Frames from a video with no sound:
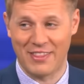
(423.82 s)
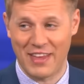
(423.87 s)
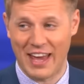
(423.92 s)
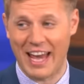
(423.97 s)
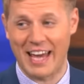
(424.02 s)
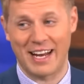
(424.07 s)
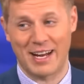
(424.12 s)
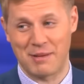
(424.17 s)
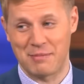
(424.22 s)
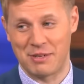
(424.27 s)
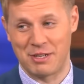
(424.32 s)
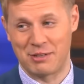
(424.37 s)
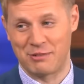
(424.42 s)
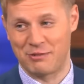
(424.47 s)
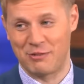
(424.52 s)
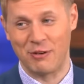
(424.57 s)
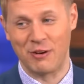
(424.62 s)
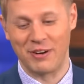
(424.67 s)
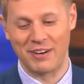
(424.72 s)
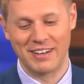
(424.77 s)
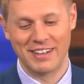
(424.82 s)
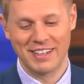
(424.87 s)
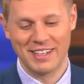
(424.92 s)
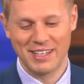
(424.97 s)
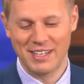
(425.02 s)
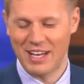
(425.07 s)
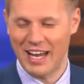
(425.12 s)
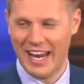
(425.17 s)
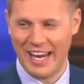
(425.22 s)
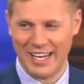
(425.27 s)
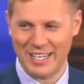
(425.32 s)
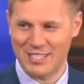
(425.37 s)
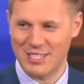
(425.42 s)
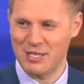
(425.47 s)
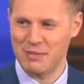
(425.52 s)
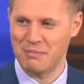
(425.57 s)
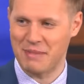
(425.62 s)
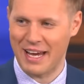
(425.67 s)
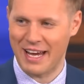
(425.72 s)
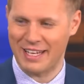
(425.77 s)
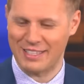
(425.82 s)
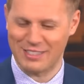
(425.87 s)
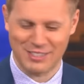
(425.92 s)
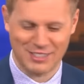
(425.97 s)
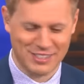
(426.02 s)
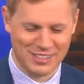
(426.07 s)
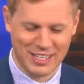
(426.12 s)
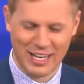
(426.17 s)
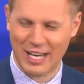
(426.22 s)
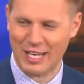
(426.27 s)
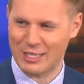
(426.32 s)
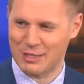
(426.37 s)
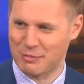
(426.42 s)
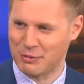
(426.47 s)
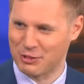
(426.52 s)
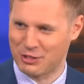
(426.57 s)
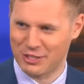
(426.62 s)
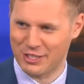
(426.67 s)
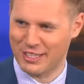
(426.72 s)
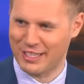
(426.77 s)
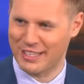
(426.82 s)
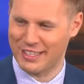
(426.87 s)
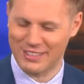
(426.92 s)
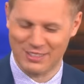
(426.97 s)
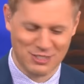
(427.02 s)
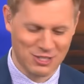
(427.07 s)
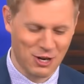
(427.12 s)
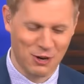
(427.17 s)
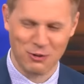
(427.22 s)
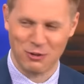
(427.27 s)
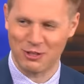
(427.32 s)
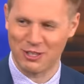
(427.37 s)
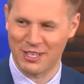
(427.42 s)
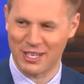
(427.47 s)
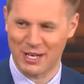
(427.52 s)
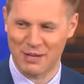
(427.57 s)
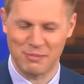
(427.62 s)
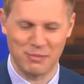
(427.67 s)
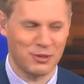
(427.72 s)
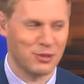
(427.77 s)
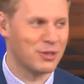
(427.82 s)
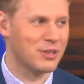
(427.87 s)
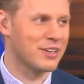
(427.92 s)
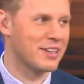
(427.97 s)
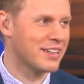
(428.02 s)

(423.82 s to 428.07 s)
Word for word: that I'm here for. Anti-mask right. gospel singing, totally on board.